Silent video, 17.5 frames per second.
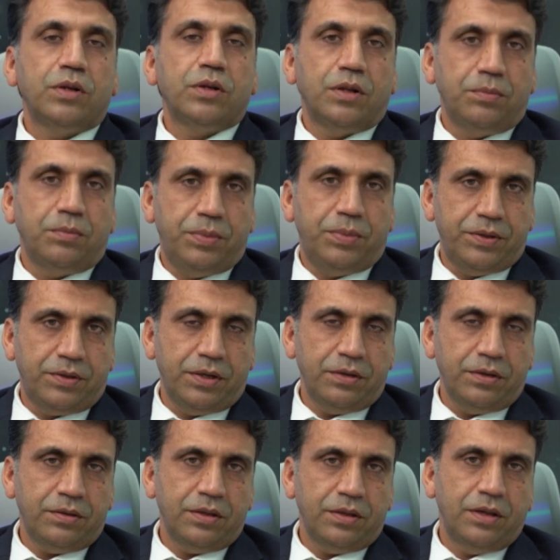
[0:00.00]
business.
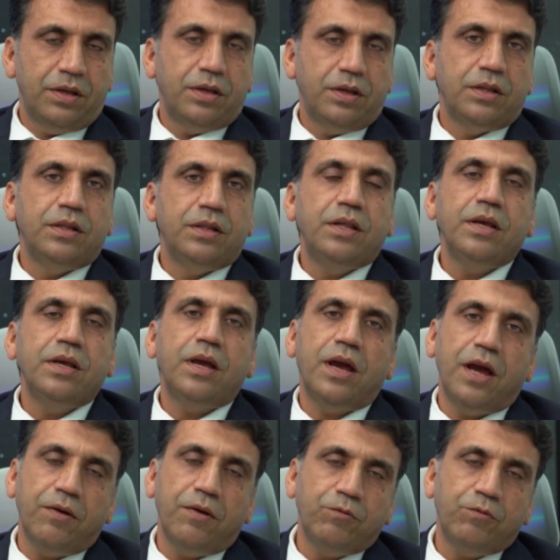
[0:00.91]
They
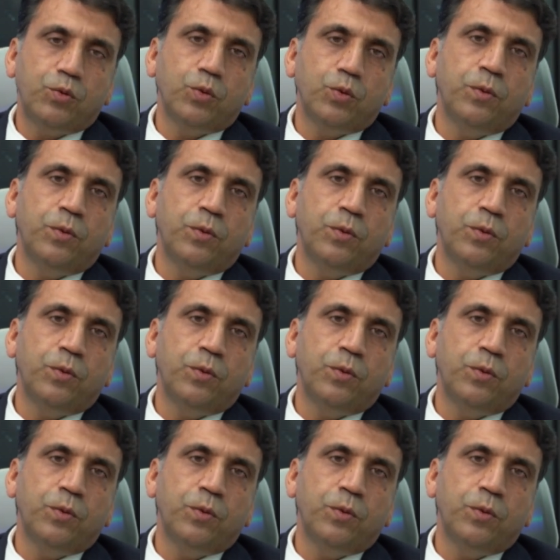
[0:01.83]
have to